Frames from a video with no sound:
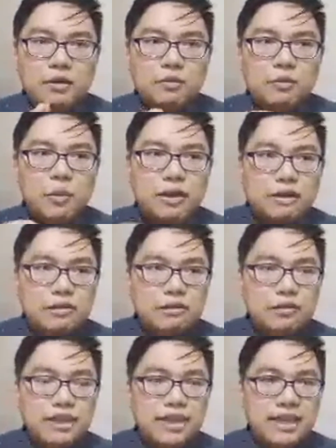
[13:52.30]
one of
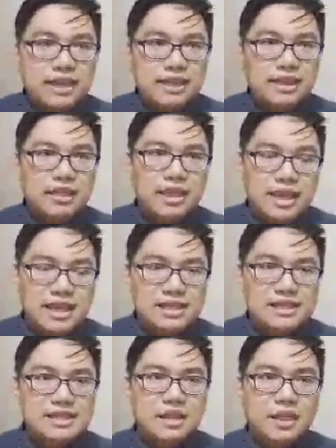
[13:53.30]
the
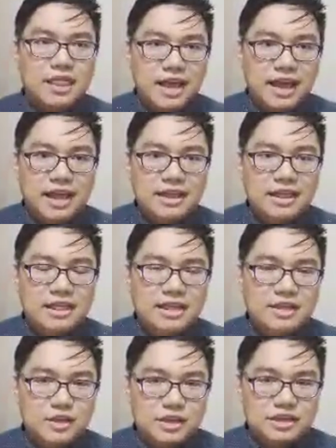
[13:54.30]
things that the
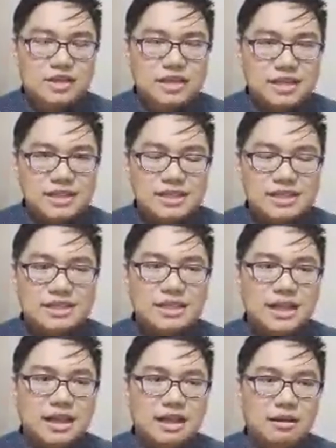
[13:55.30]
judges
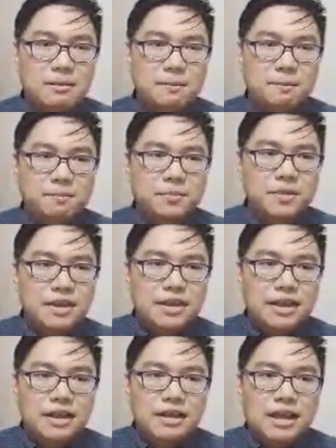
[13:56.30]

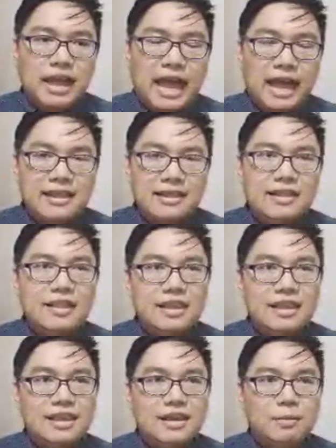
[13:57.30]
had
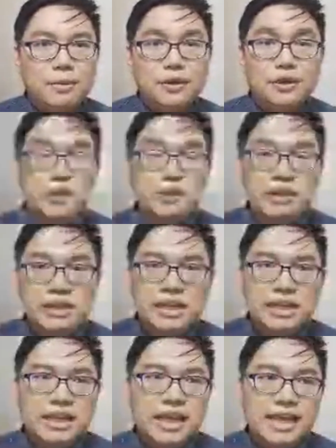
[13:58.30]
the
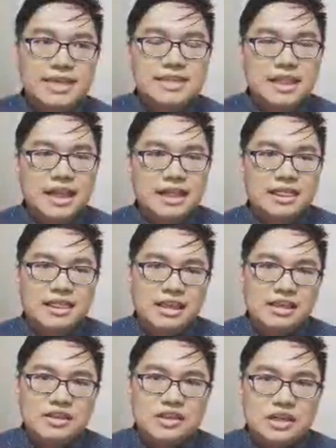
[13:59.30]
opportunity is that
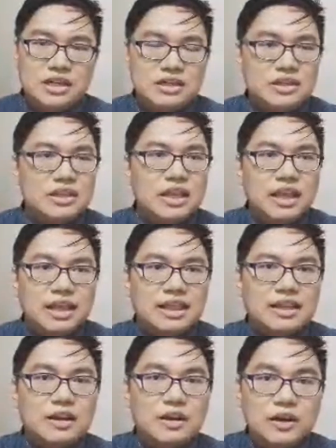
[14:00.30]
they judged
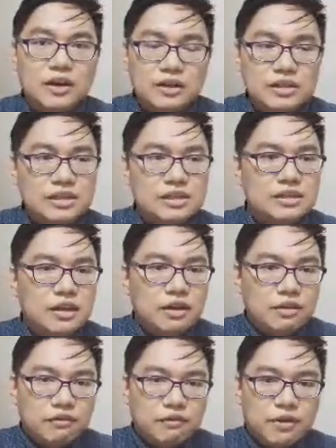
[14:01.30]
the girls
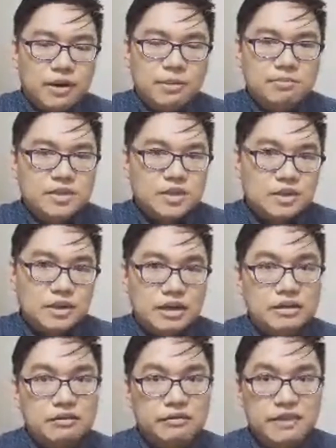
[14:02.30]
from
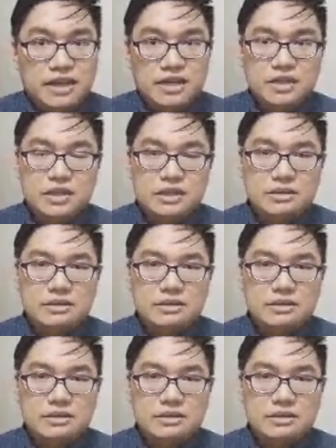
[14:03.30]
start to finish,